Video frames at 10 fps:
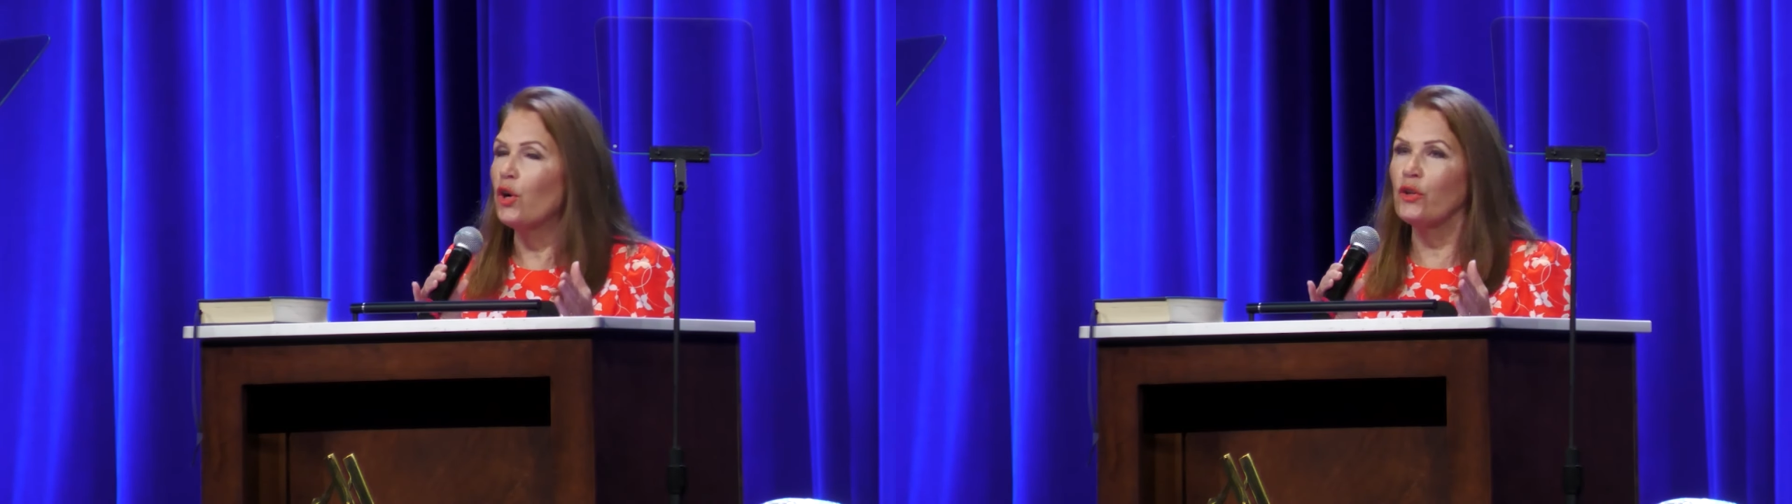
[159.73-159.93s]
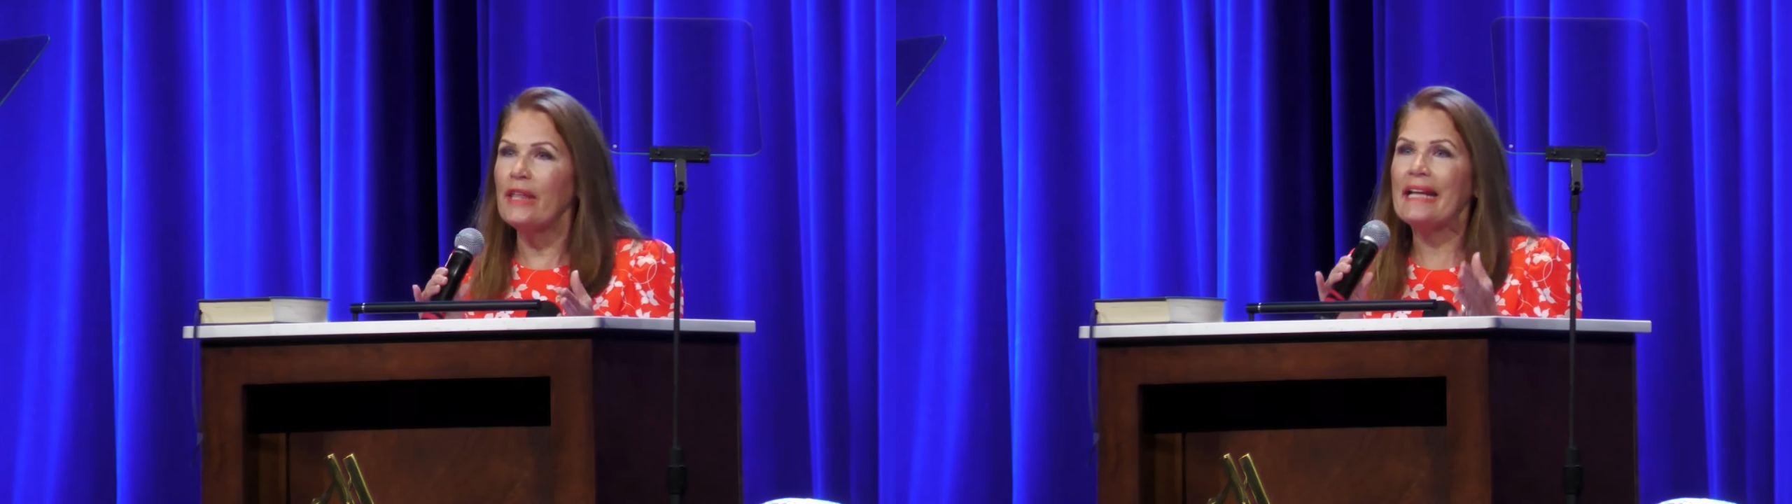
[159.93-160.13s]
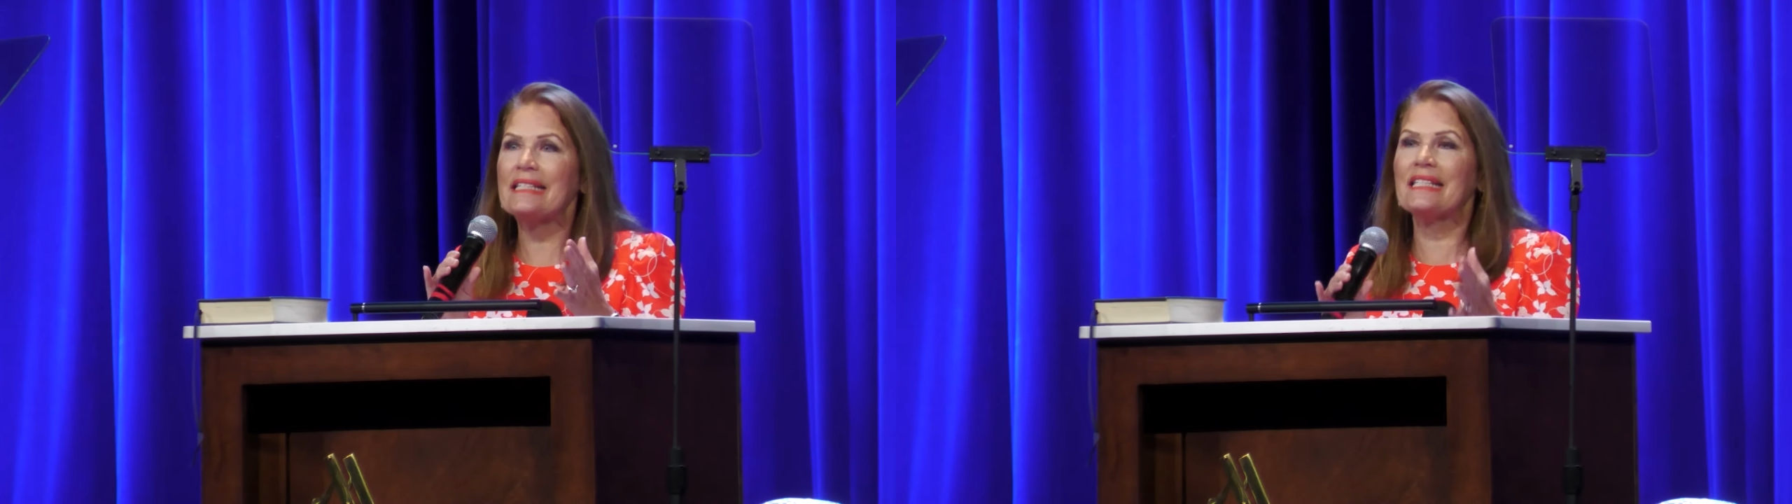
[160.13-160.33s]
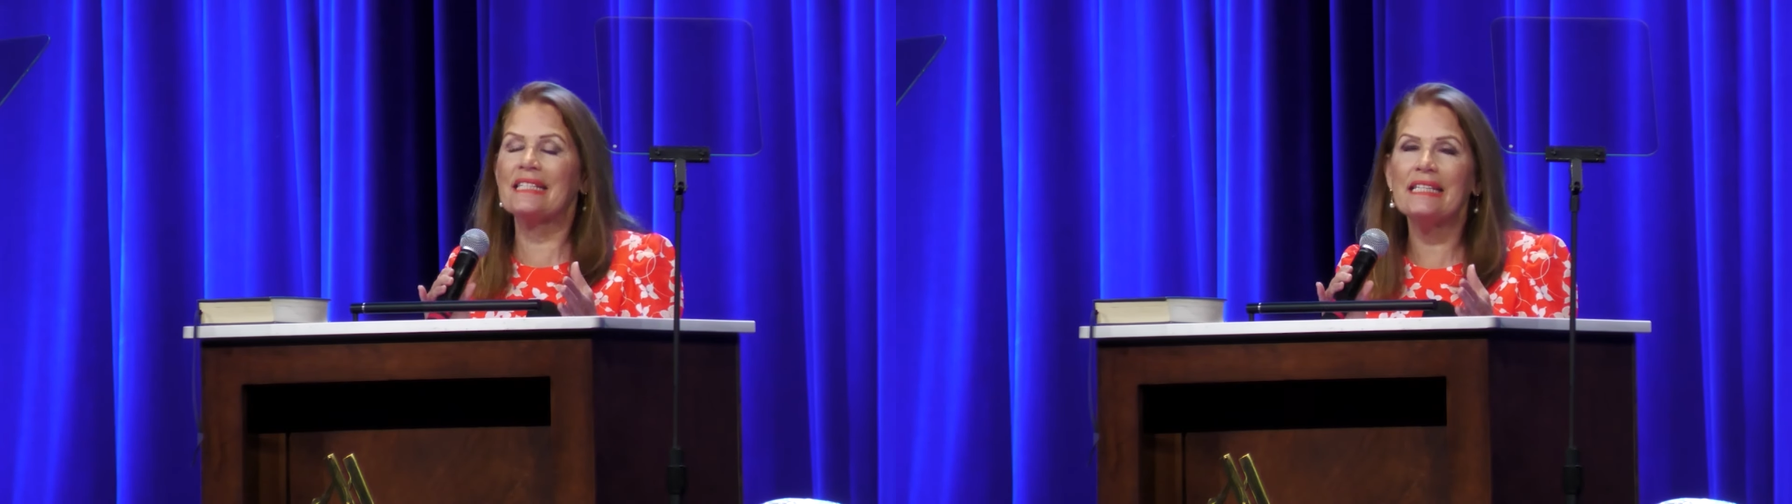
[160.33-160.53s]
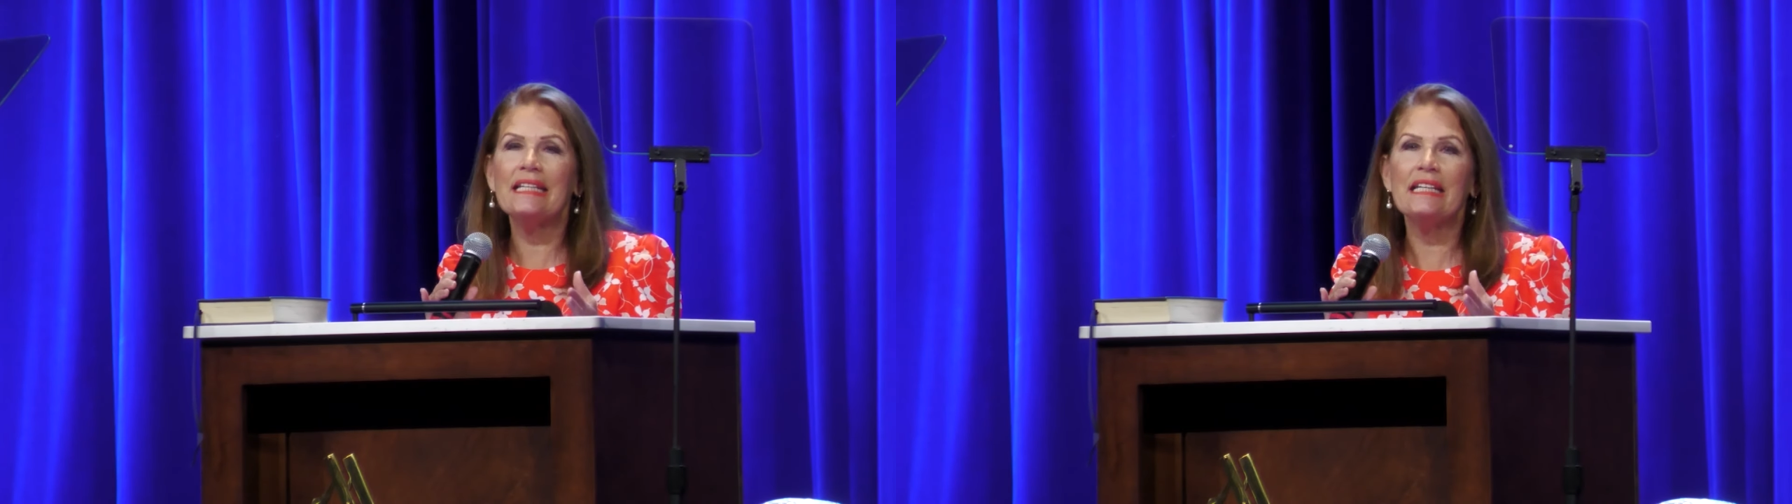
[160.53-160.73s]
or that
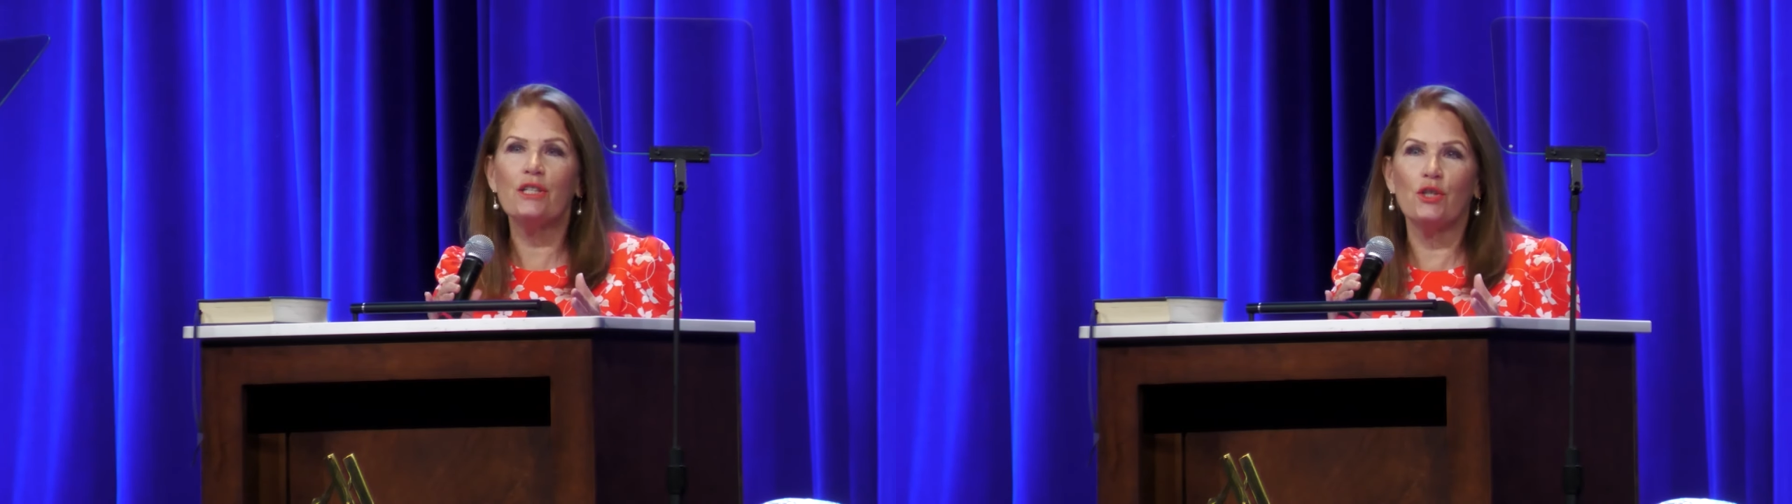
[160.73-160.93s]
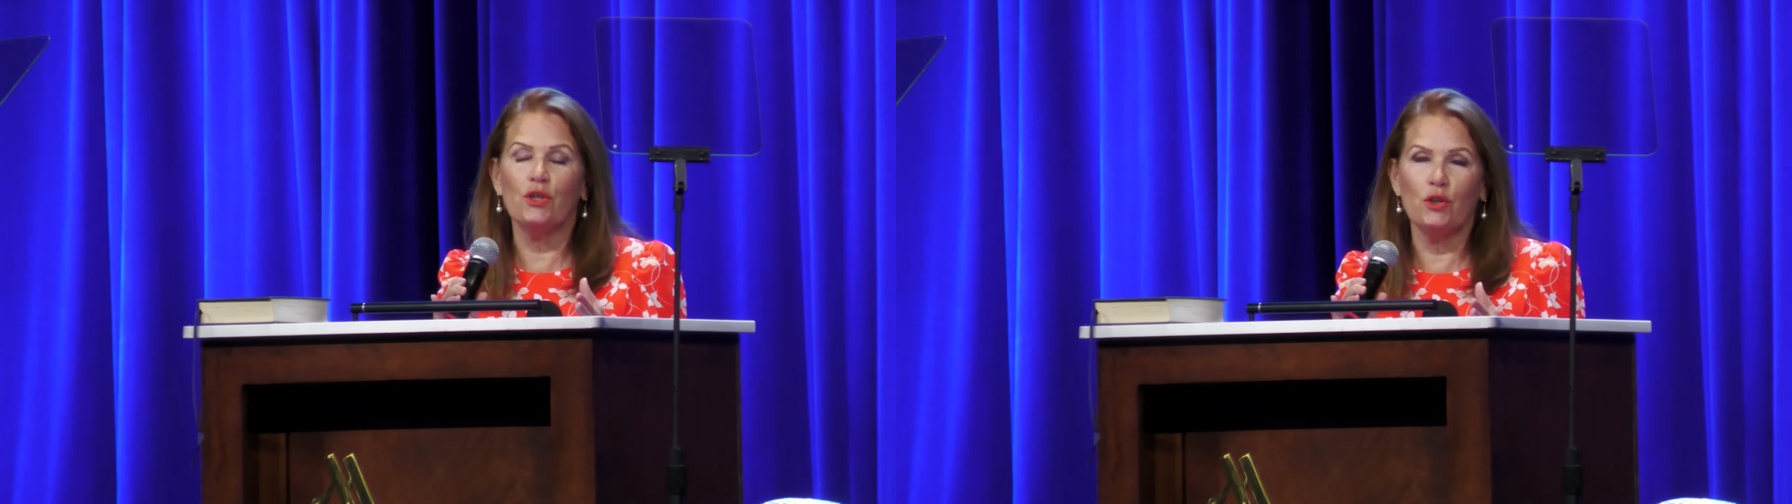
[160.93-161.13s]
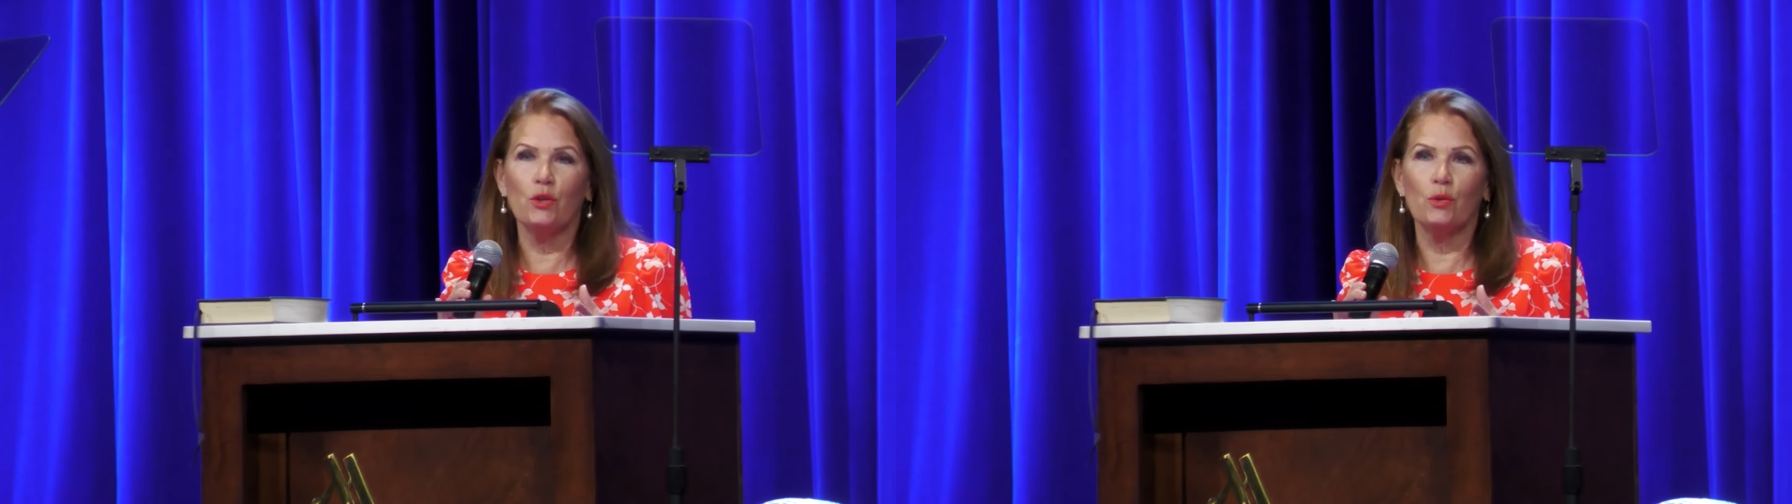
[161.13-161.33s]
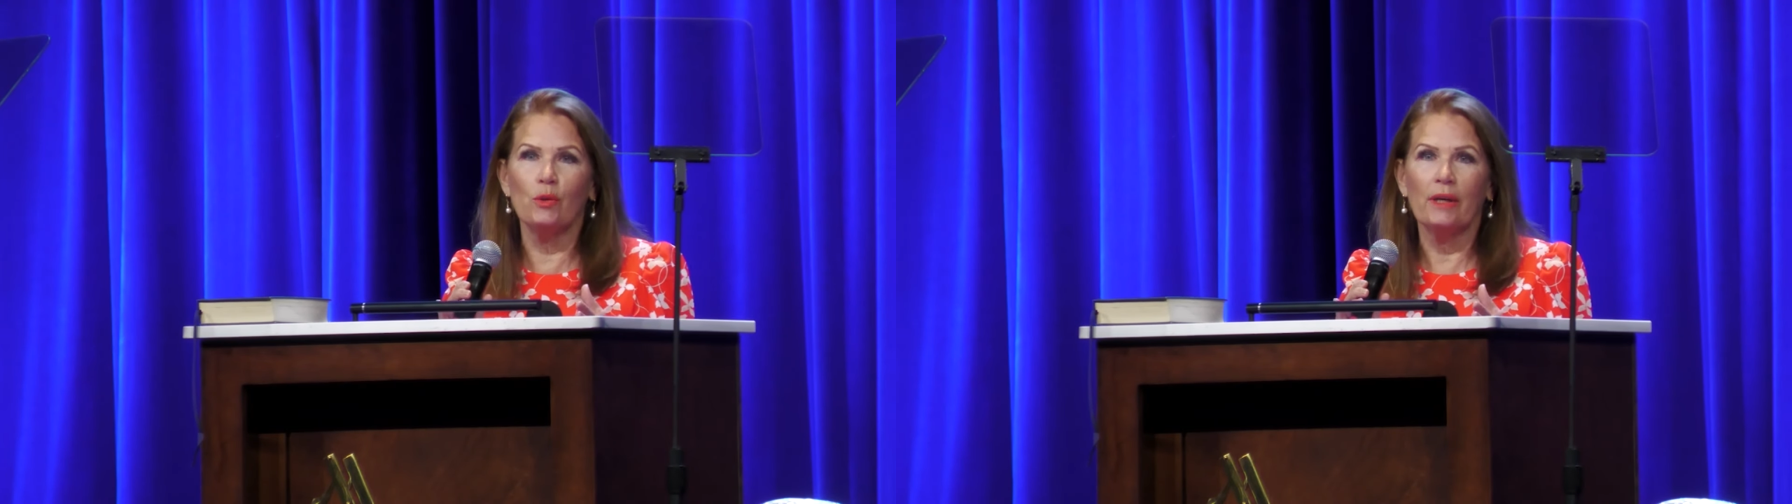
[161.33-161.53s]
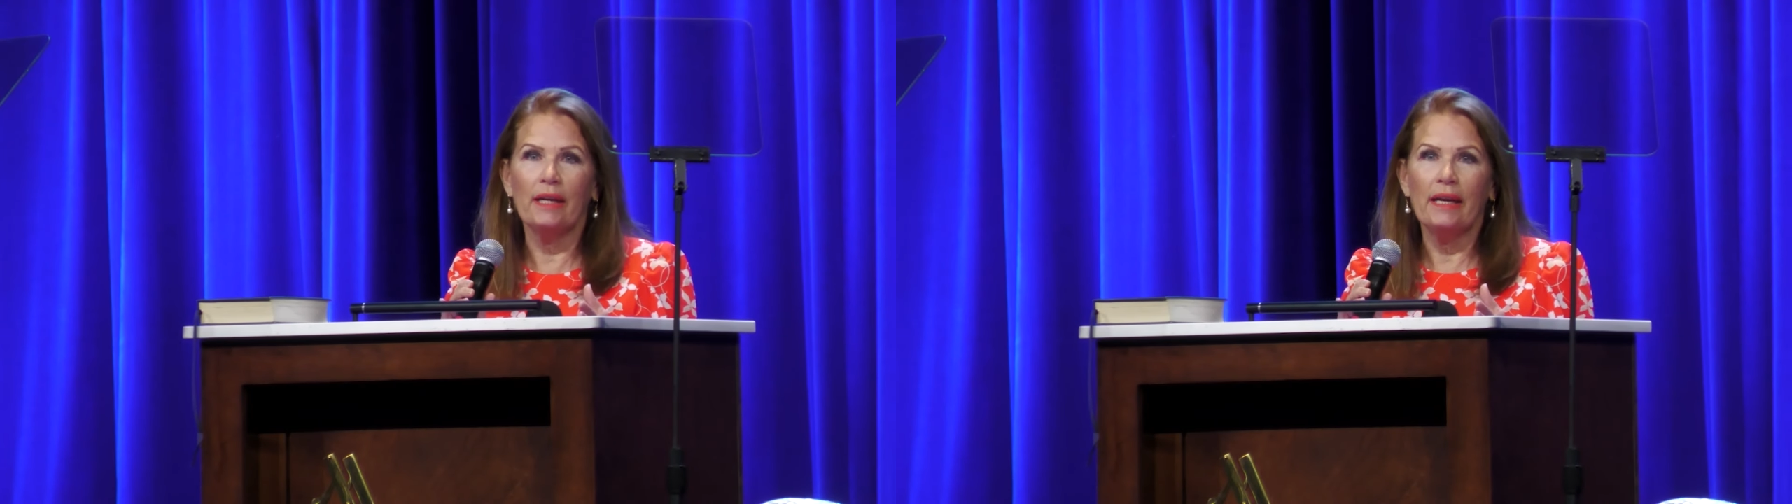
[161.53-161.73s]
city to
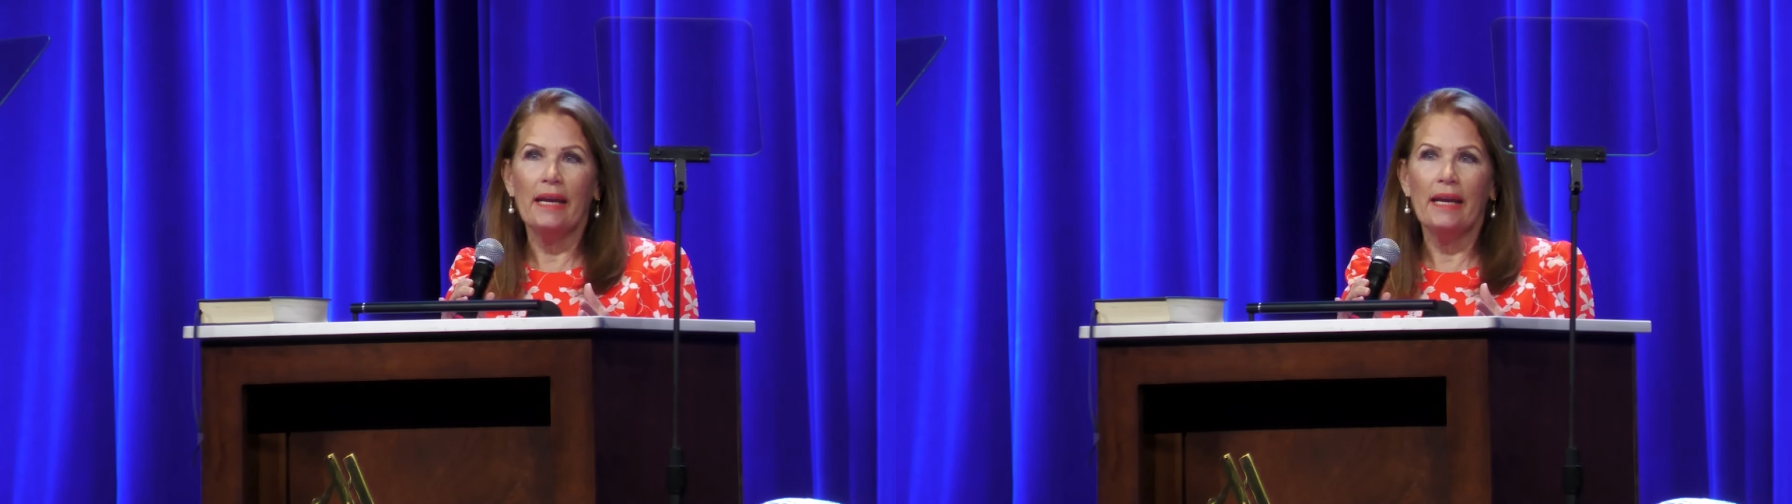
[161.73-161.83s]
do.